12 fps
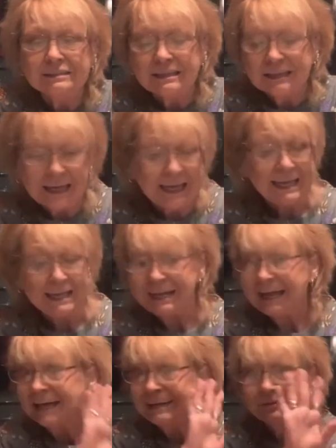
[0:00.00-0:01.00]
And I
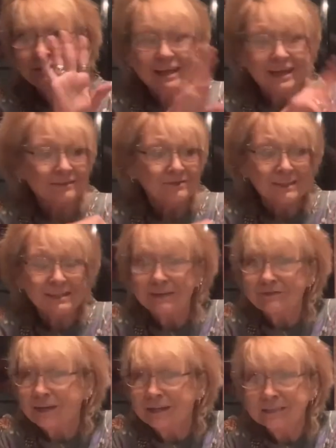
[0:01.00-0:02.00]
don't have the
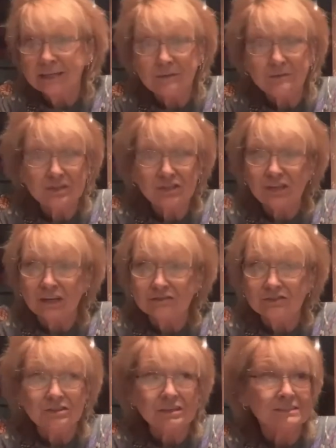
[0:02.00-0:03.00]
Teflon tape to show you
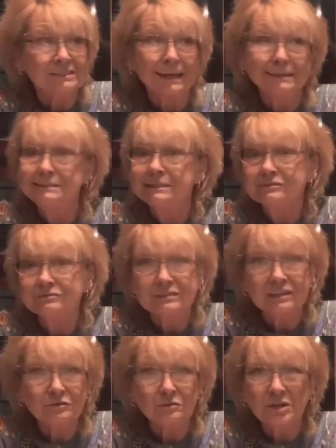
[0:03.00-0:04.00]
because I don't know
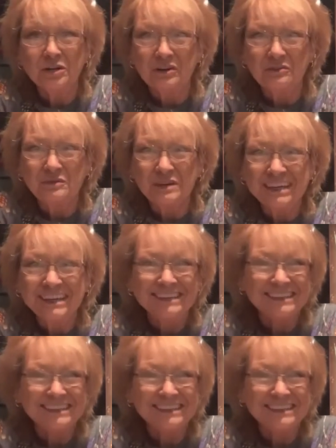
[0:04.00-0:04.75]
where it went.